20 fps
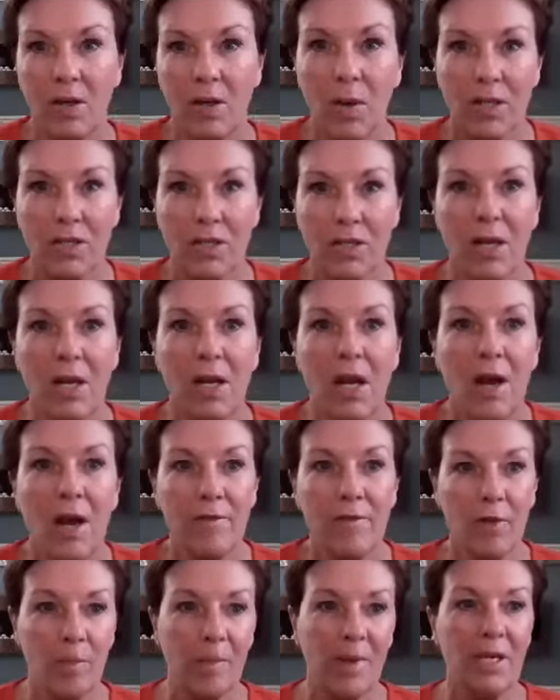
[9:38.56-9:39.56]
good question.
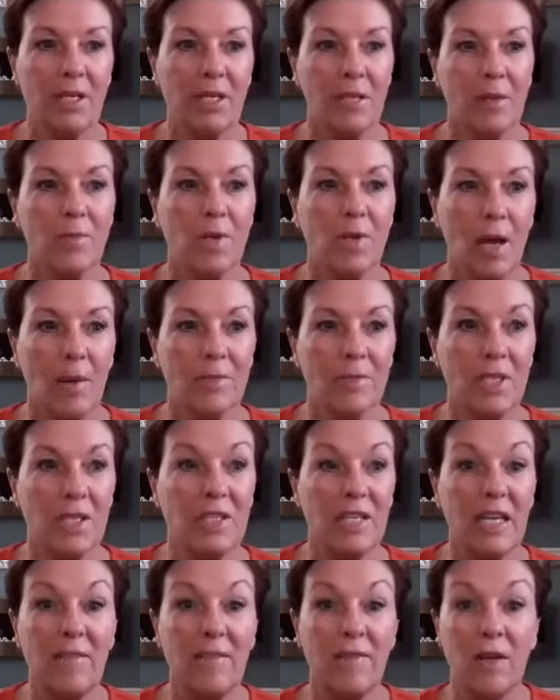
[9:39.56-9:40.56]
For me, sometimes
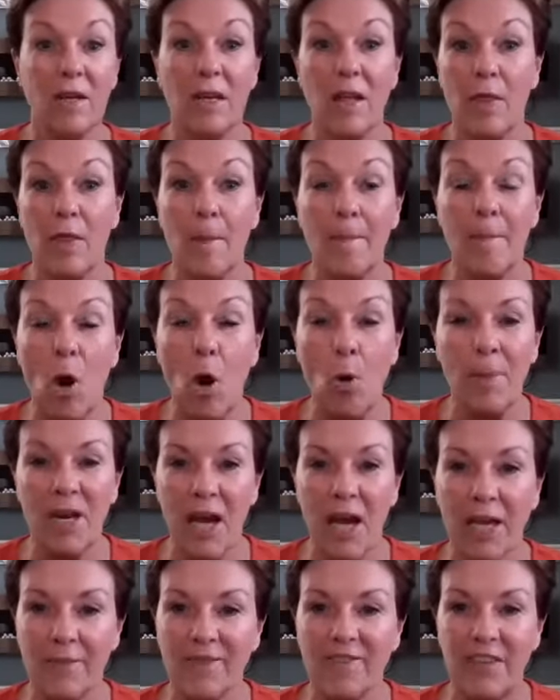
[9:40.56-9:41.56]
it's even the
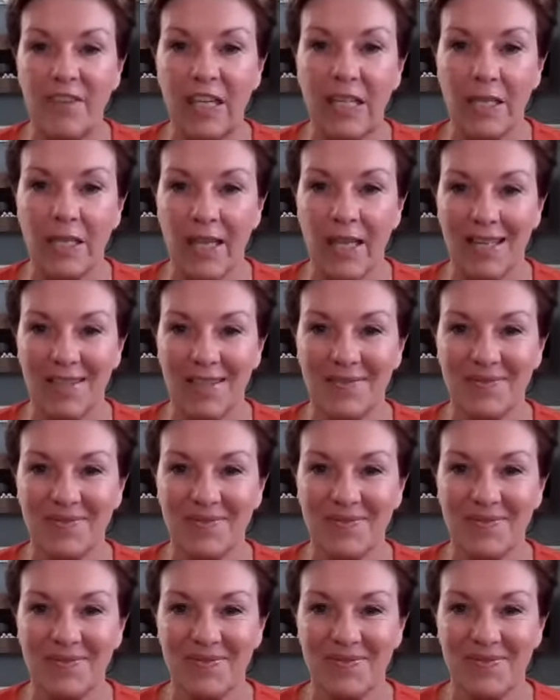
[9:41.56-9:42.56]
moment I feel it.
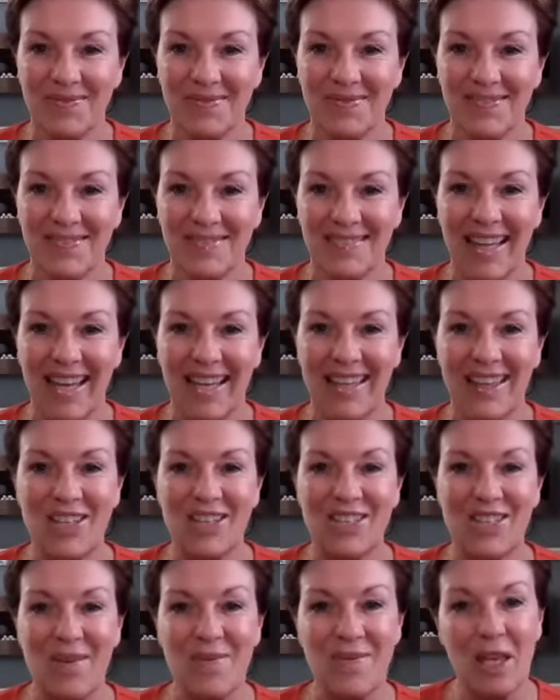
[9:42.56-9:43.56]
Like
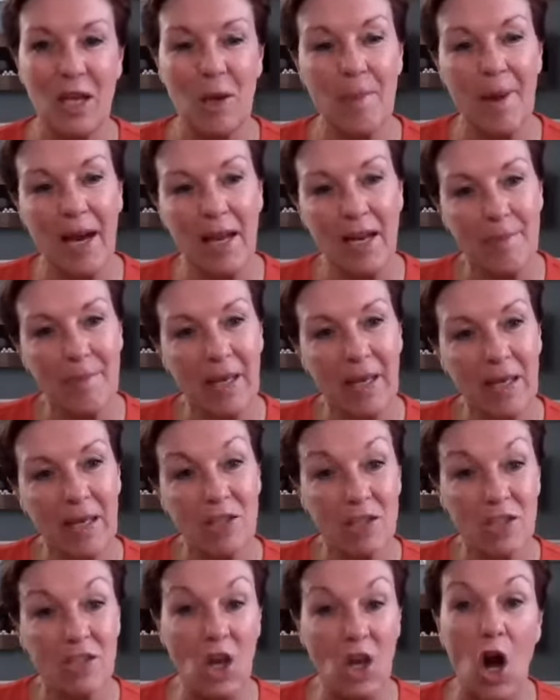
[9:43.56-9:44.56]
there's something about it being
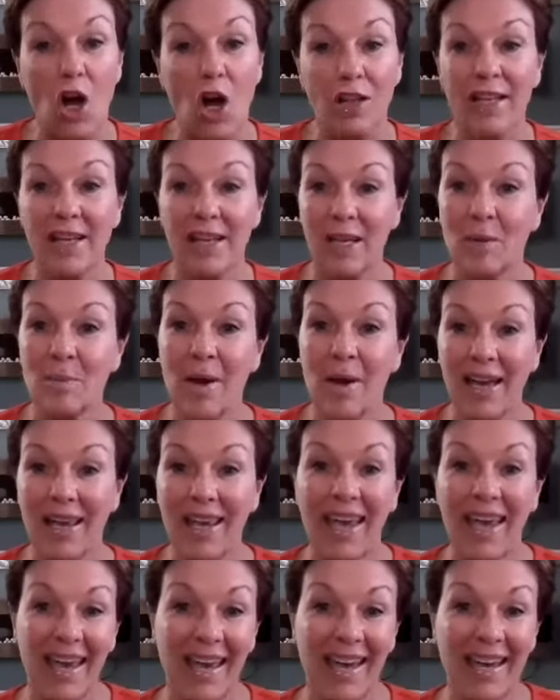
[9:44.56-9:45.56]
solid in
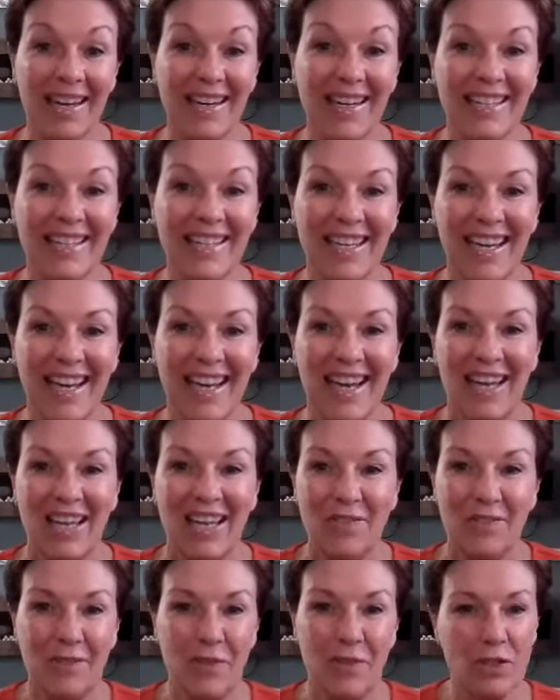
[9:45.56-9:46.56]
my hand
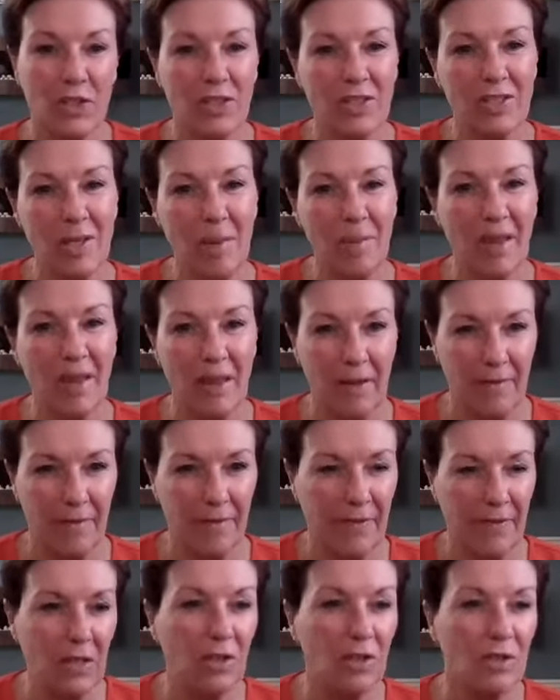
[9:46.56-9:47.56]
versus something
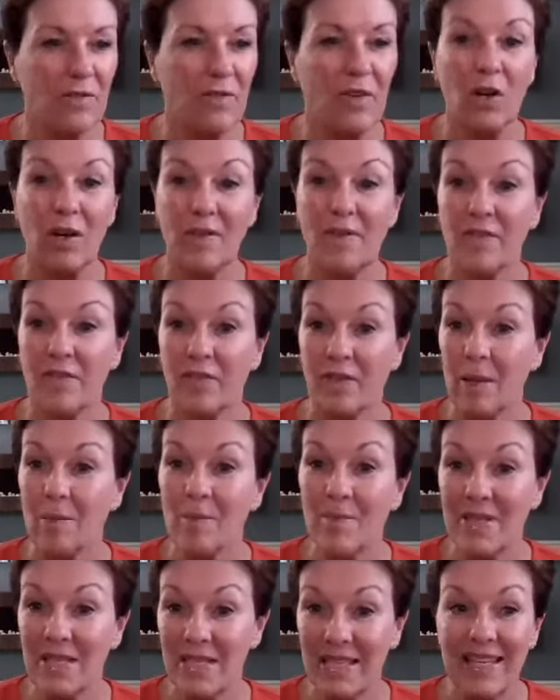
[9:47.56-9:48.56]
that feels very
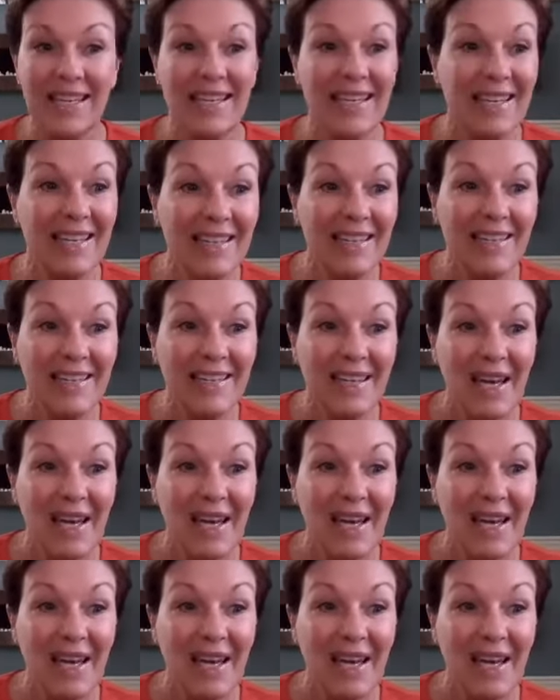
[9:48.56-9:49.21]
flimsy.